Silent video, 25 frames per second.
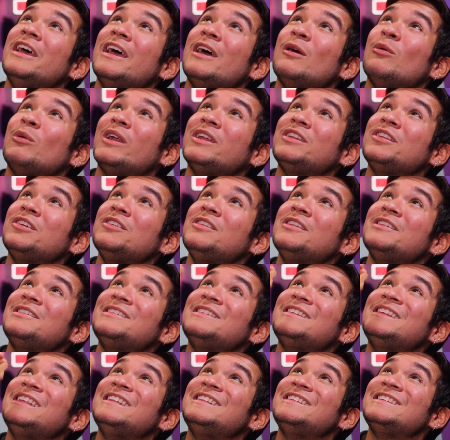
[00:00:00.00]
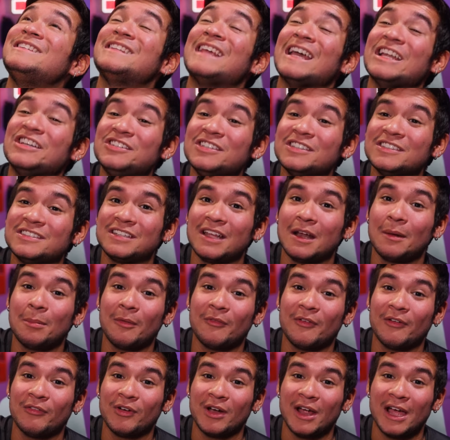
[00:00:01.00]
When I tell you this is the sketchiest setup I've
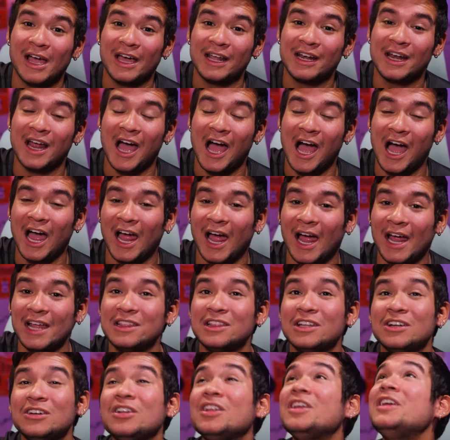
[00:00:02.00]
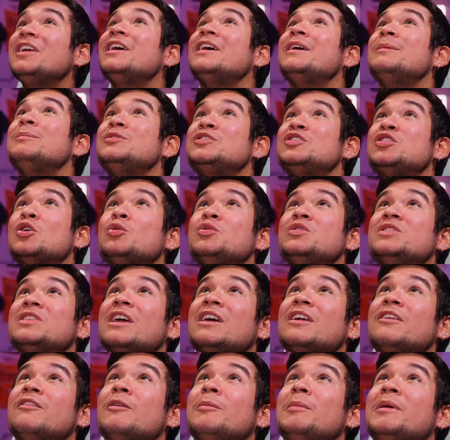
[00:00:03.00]
ever had, I literally am so
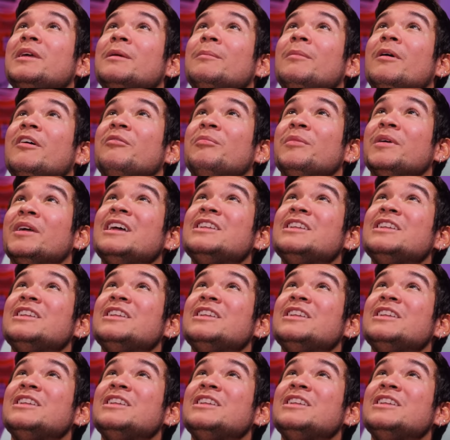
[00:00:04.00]
scared of it being above me.